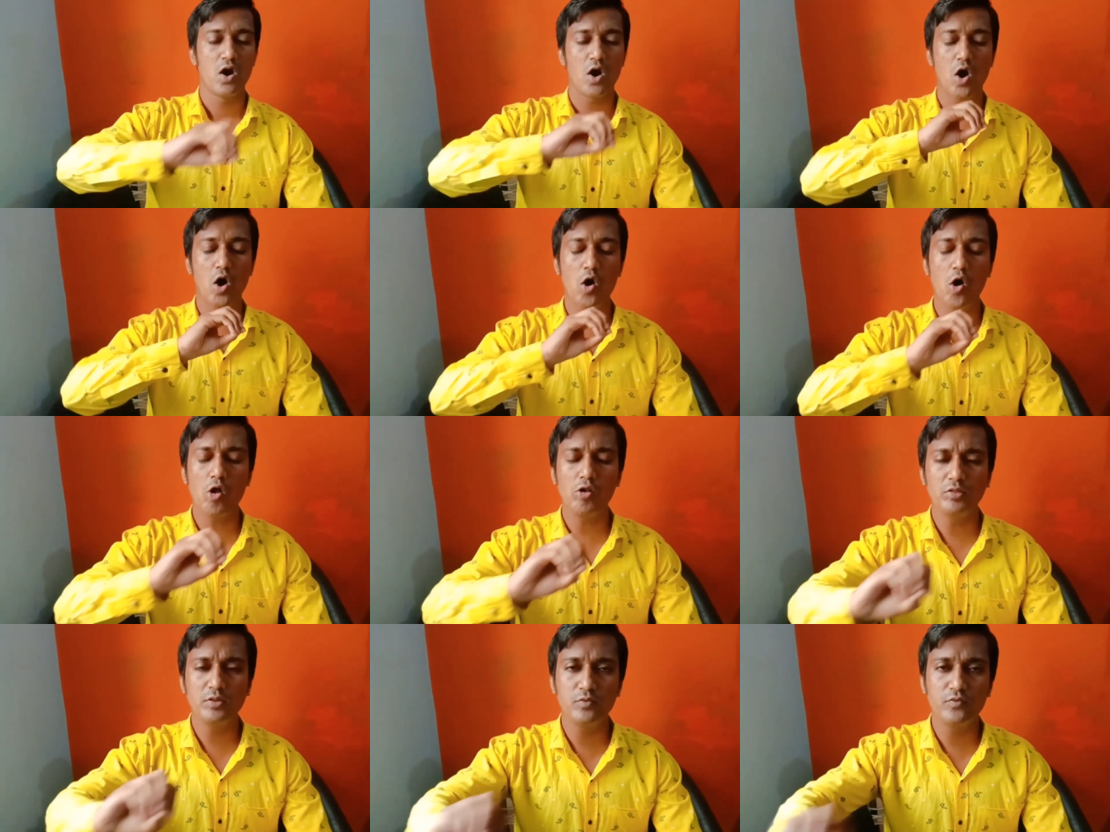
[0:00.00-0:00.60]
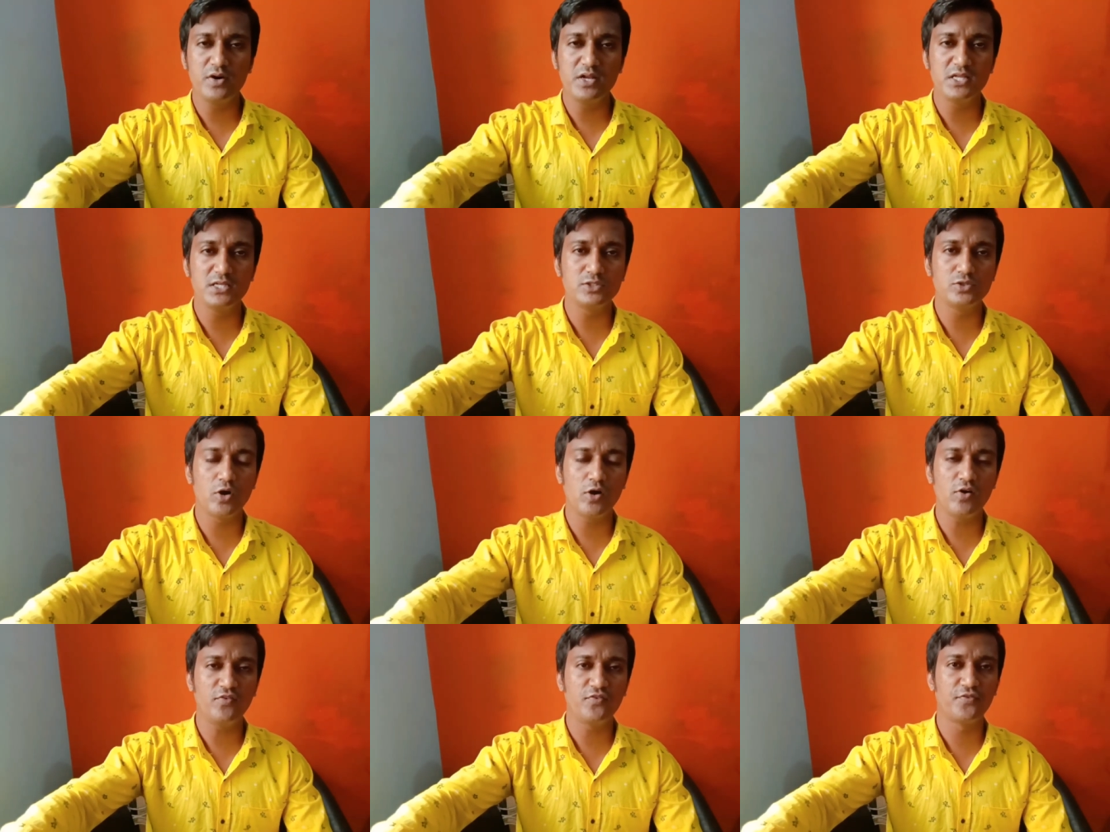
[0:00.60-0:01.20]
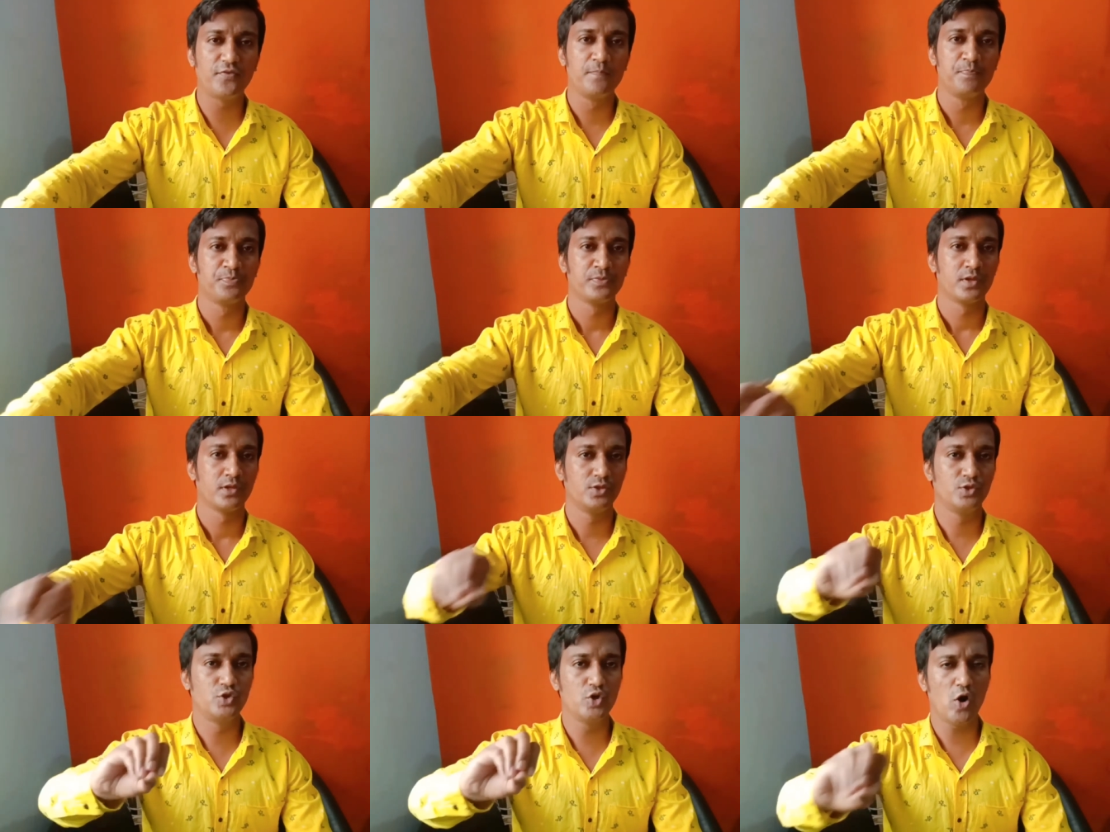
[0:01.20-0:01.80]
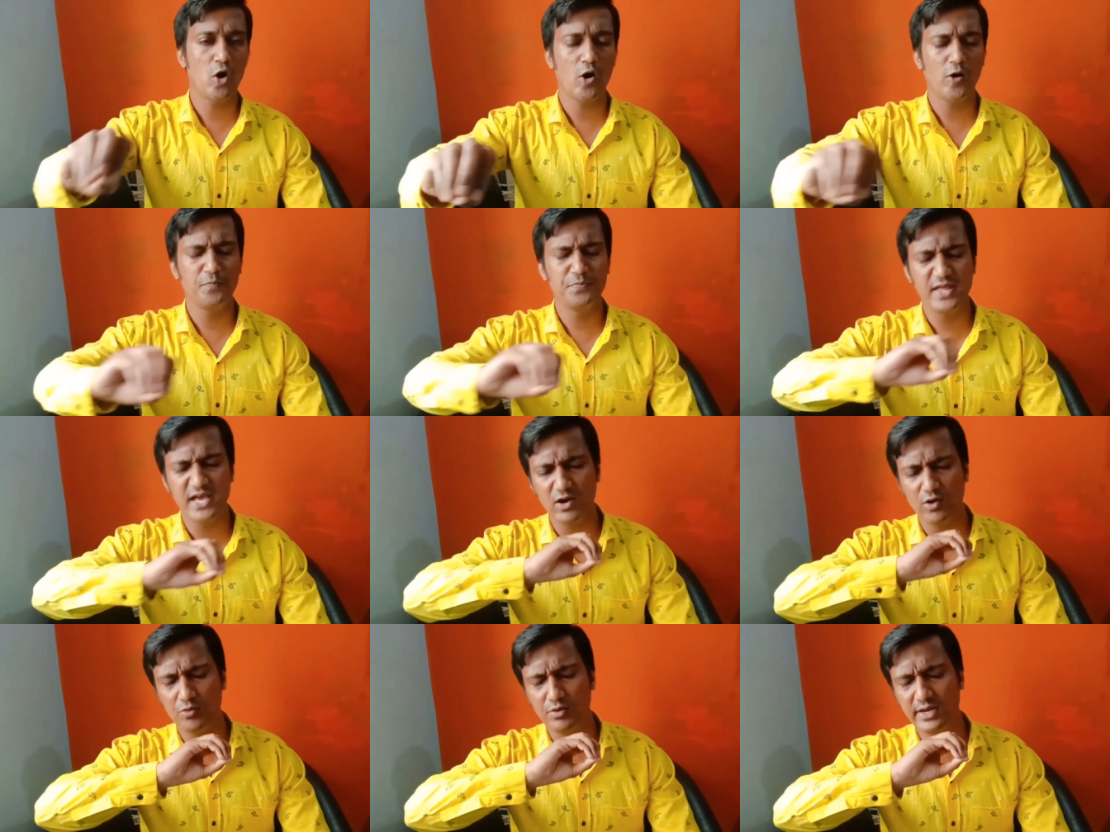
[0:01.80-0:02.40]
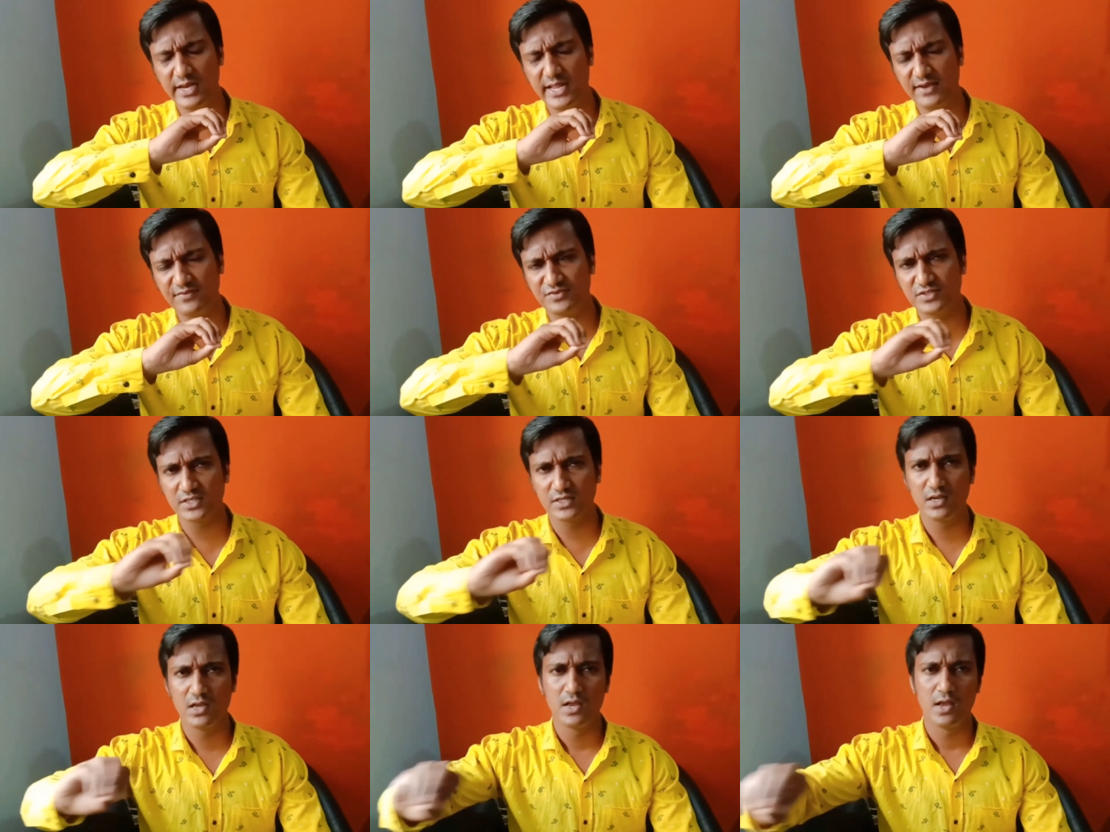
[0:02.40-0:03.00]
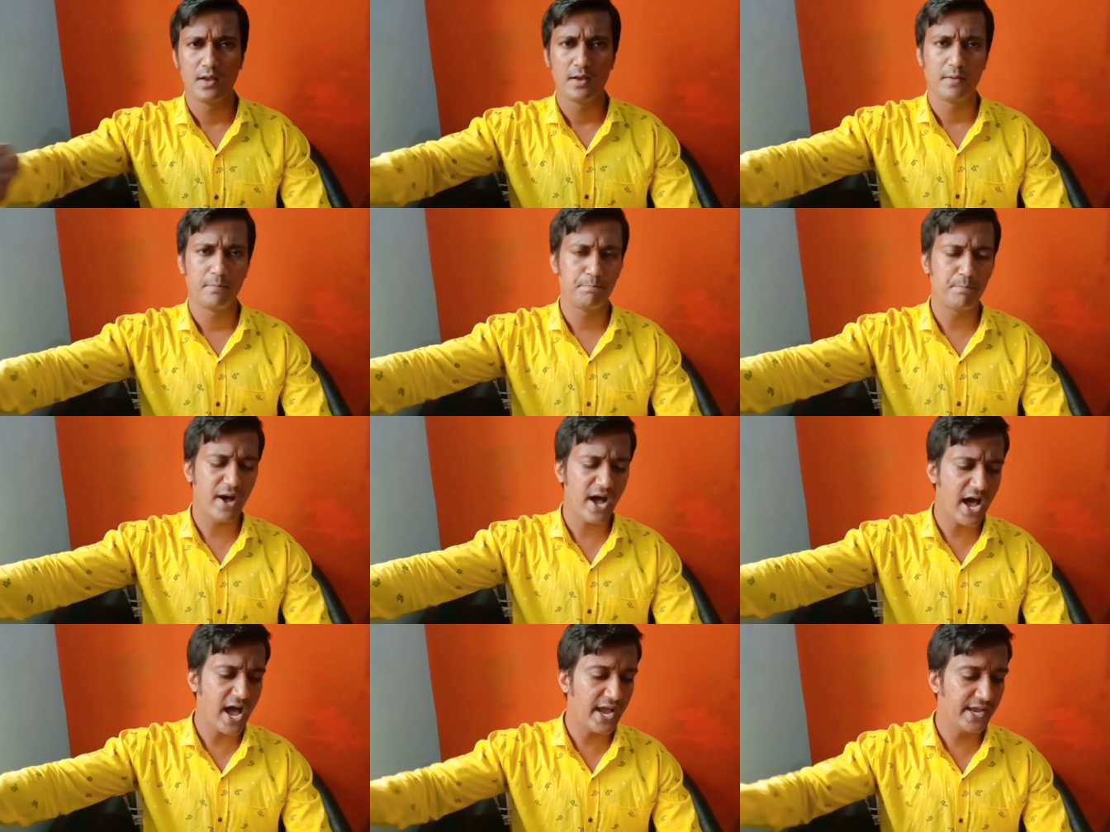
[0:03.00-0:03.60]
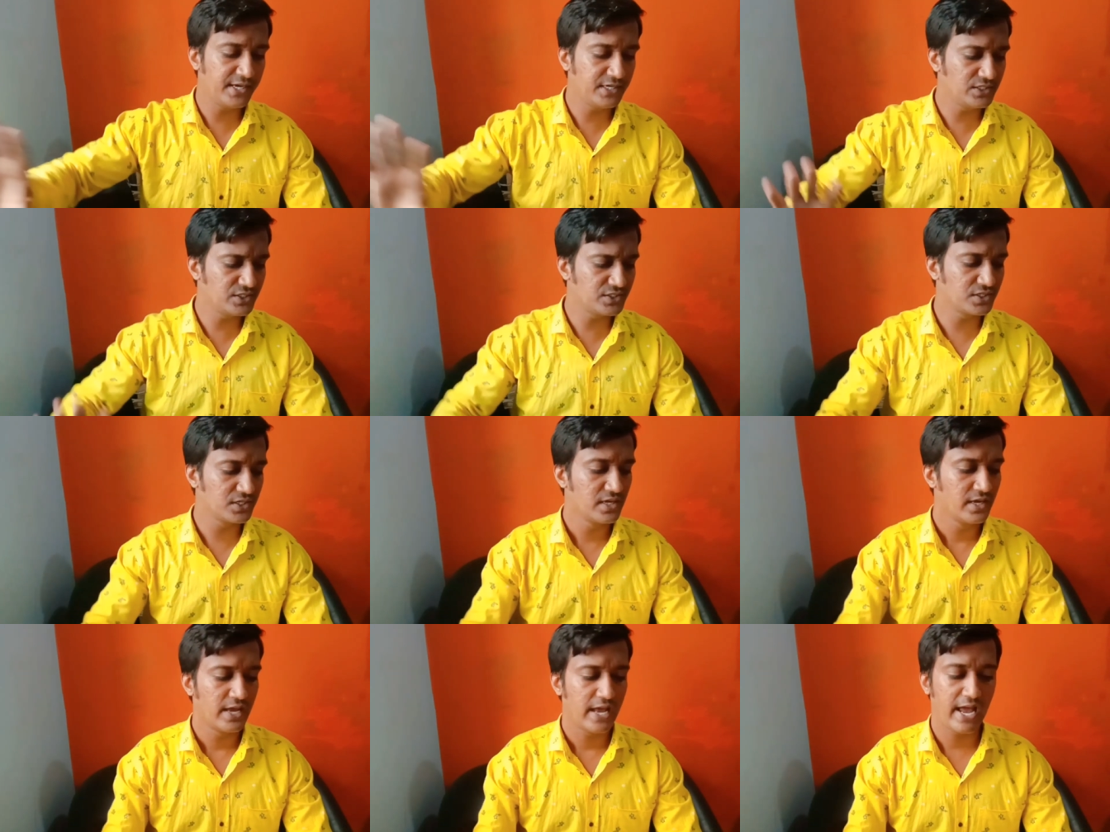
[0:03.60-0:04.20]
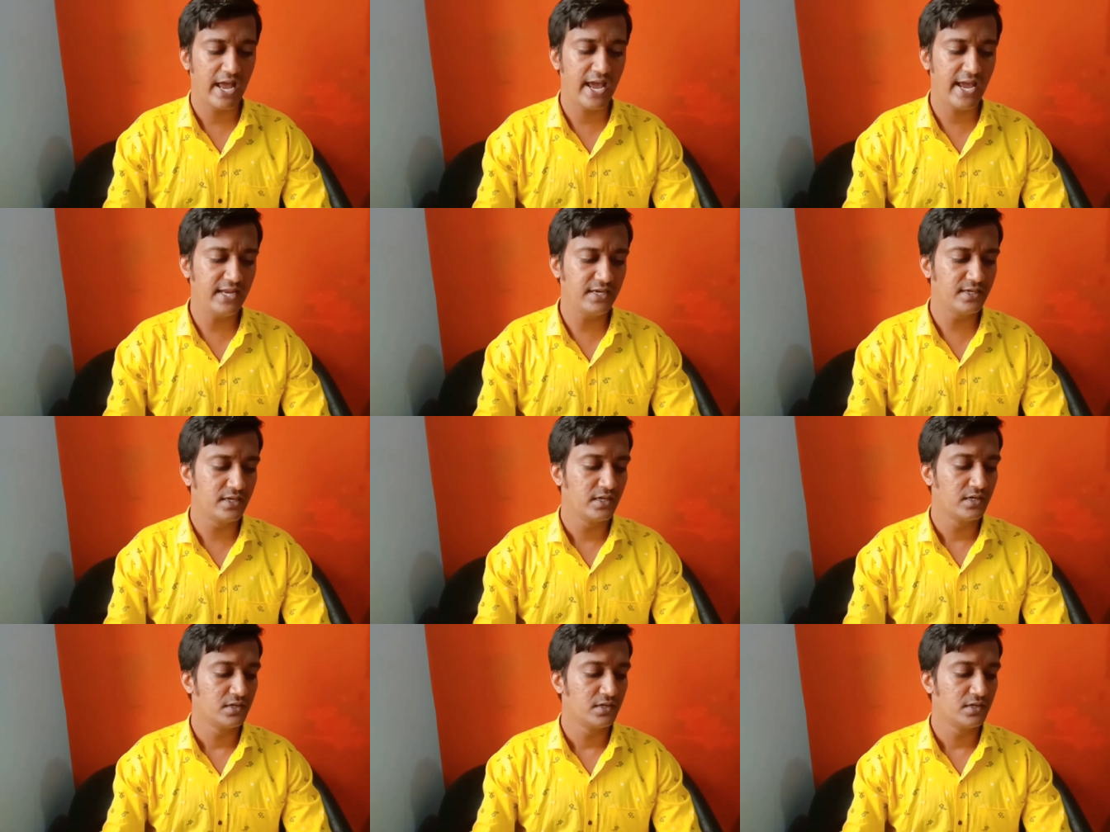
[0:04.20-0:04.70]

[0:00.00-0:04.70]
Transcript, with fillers: all the worries of job they have left behind and